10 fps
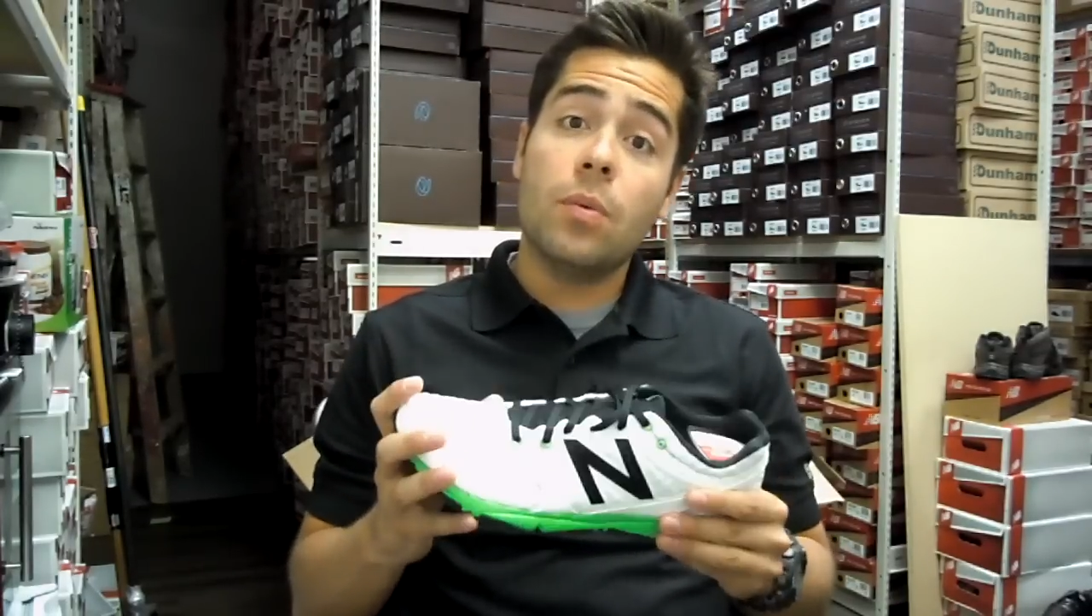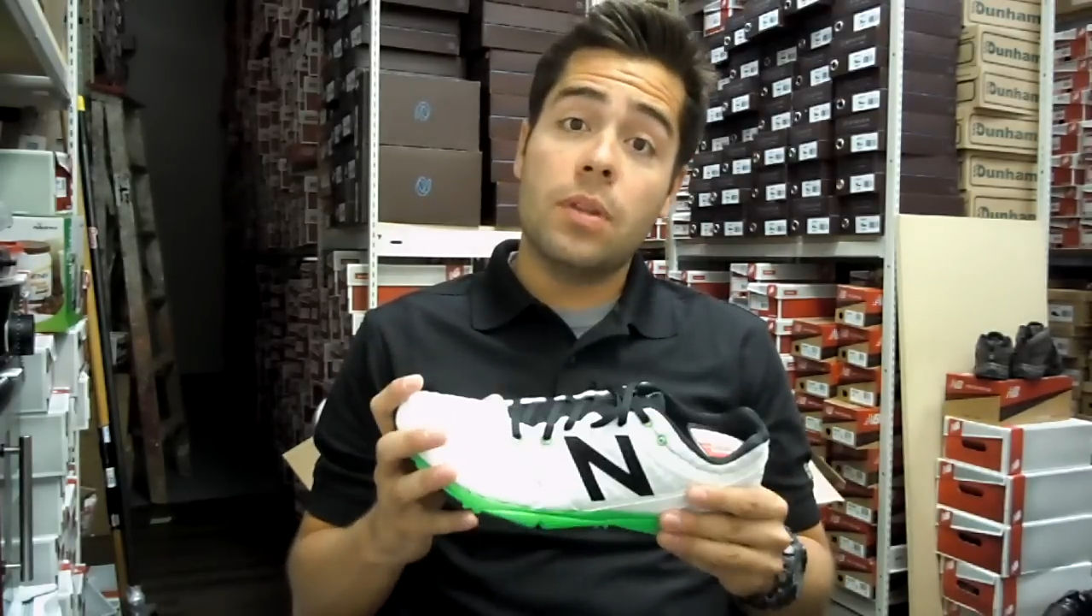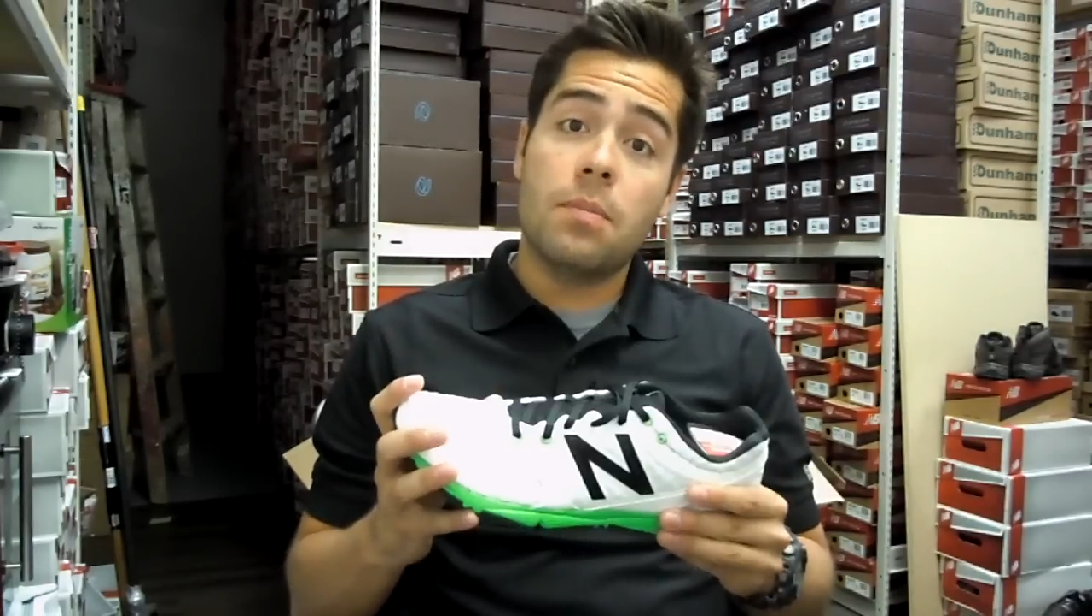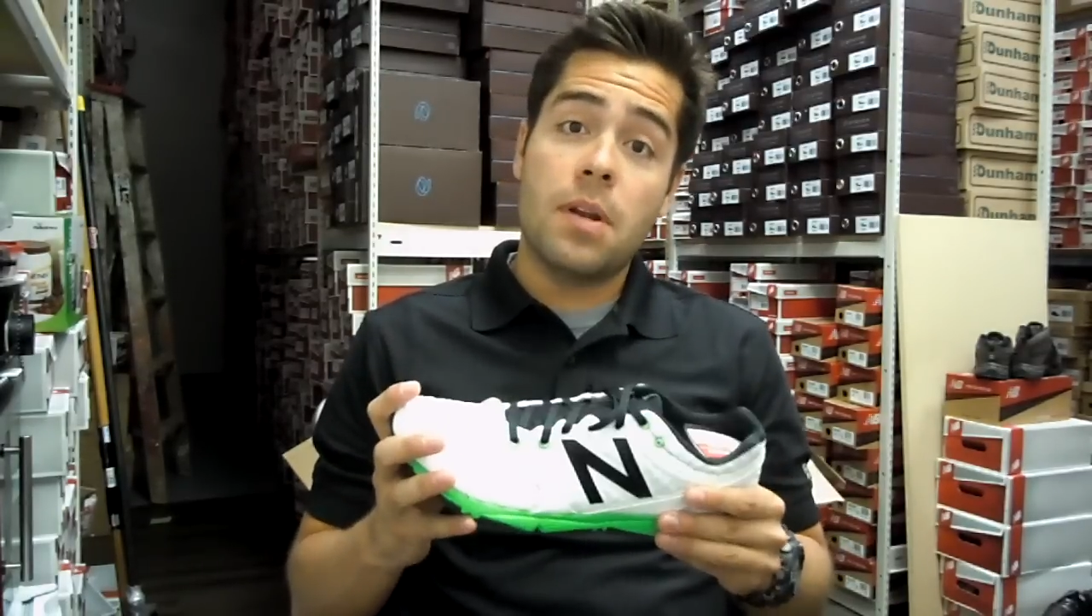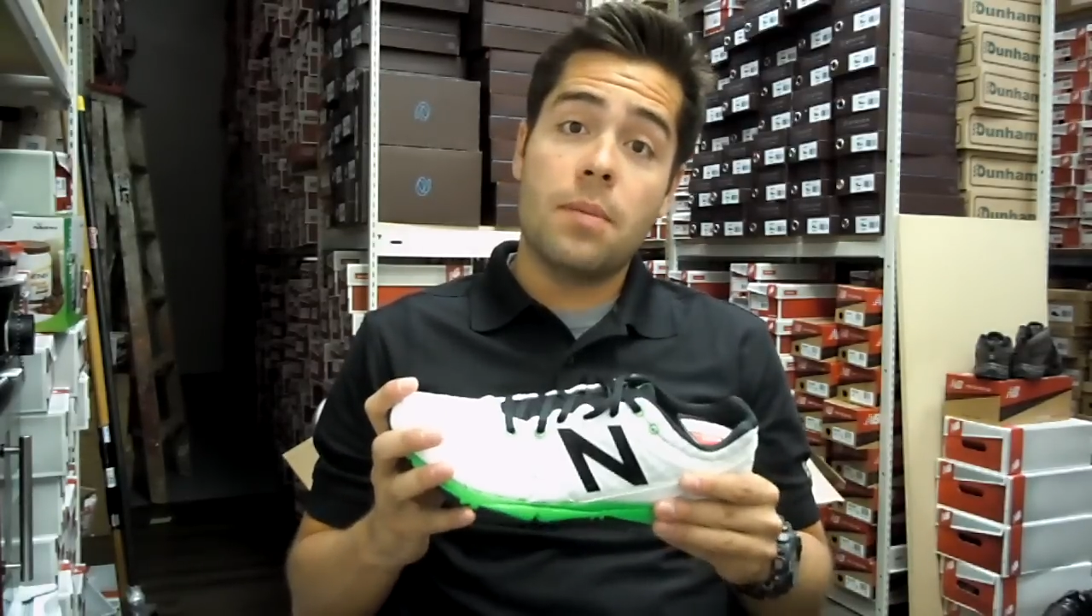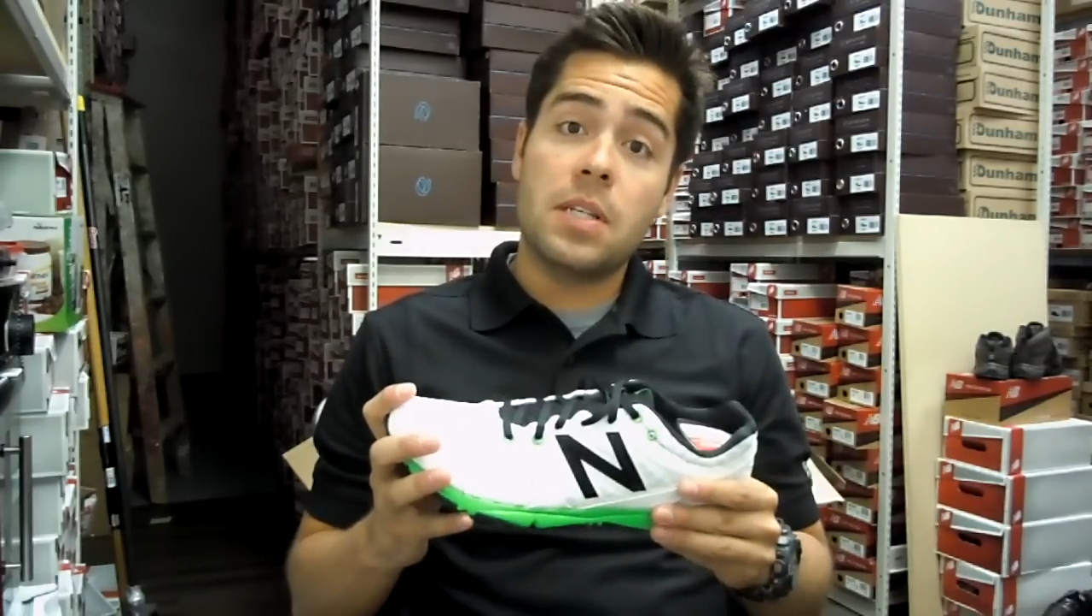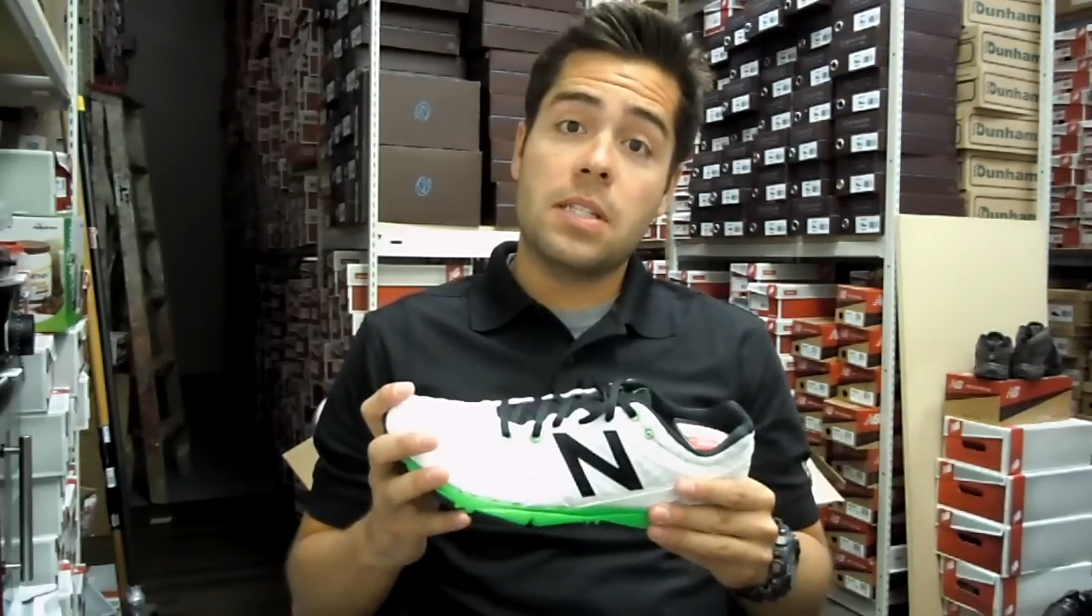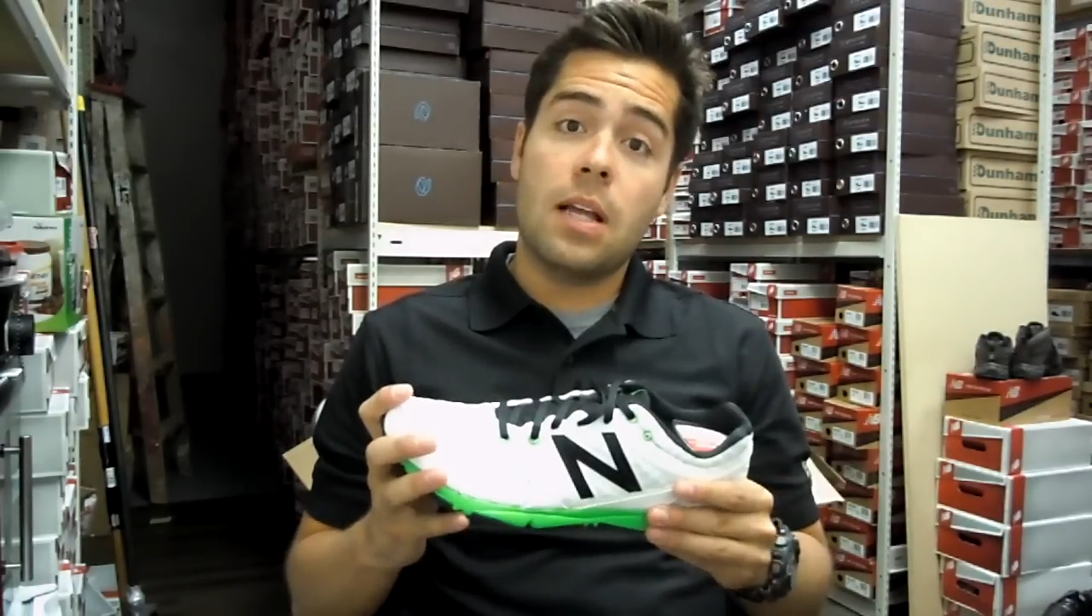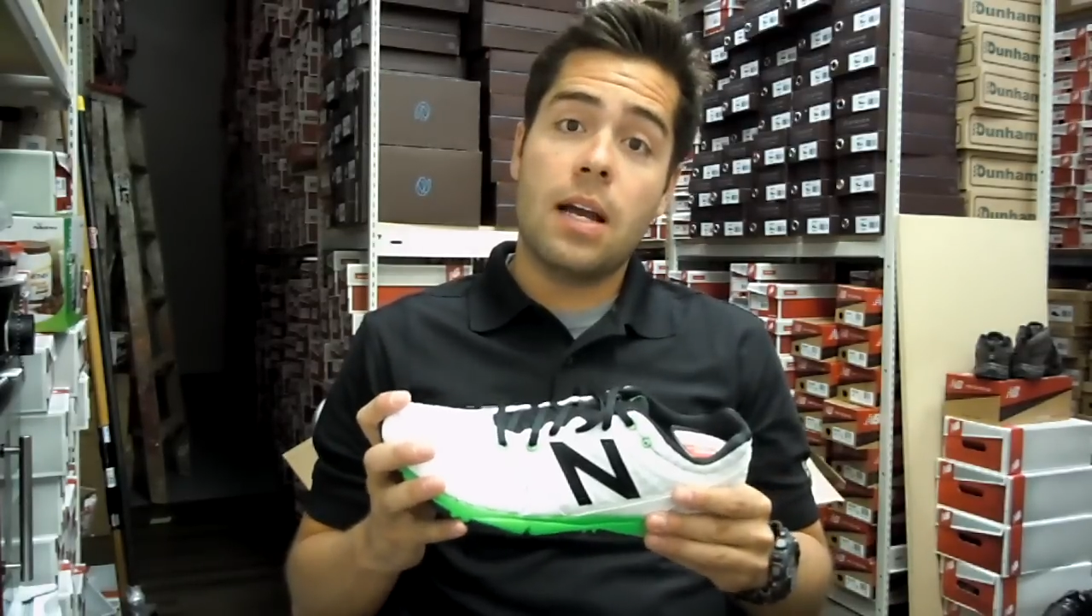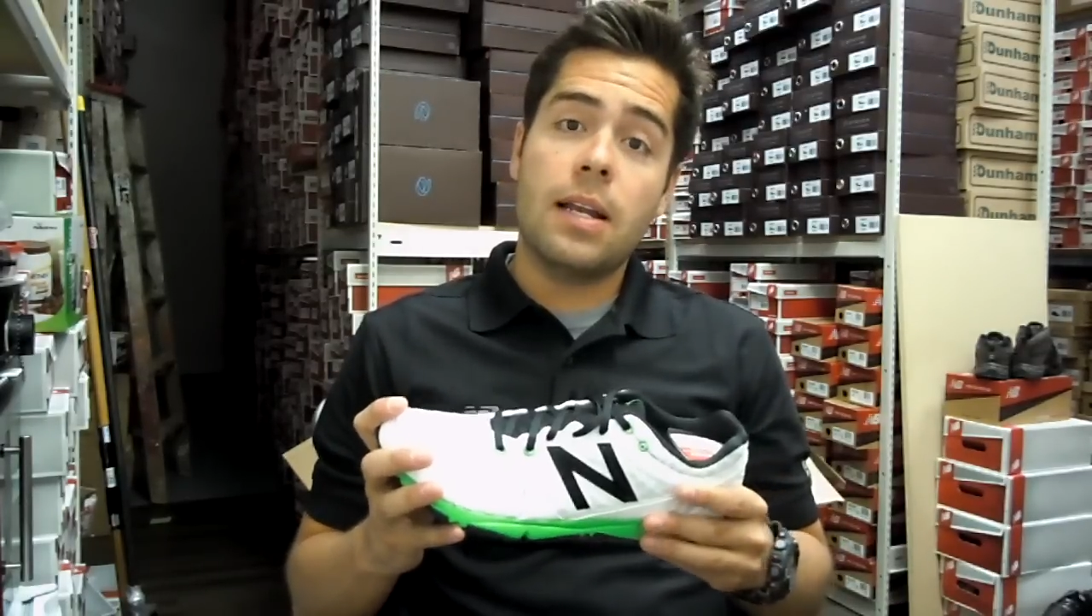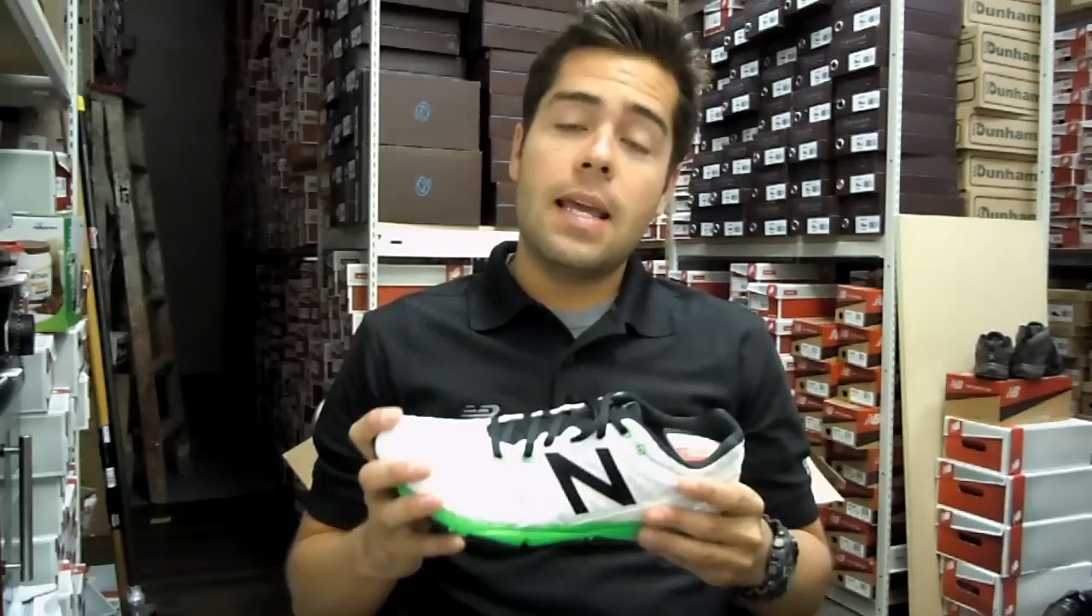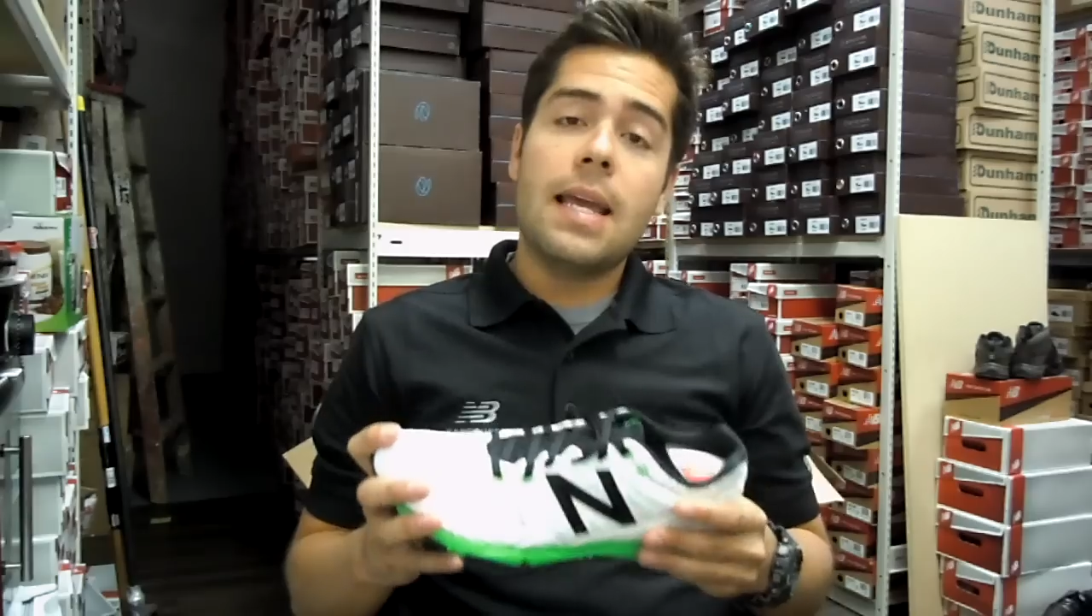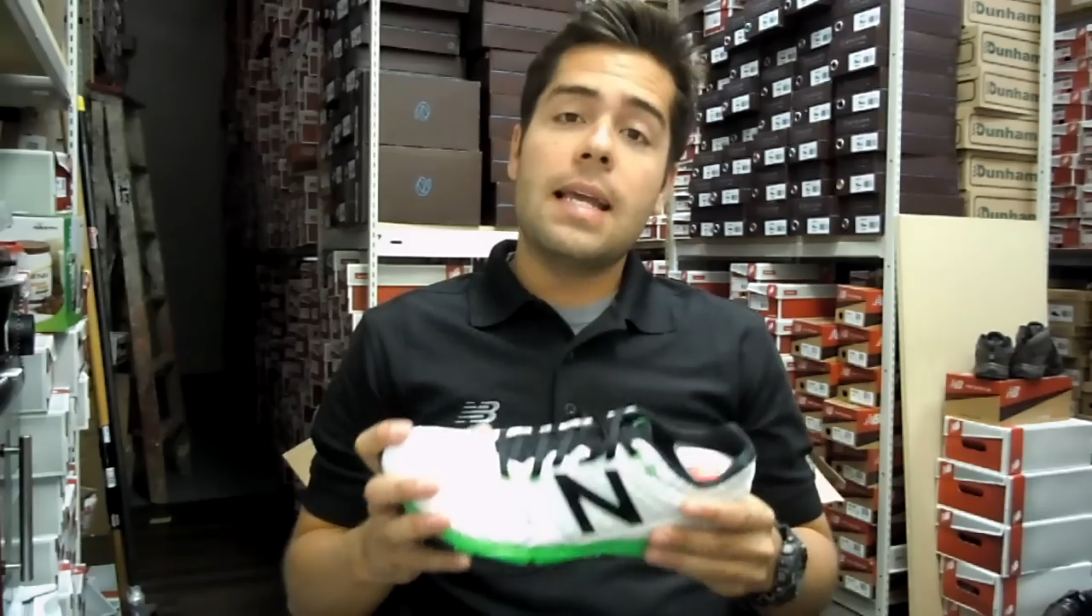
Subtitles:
with the Minimus line,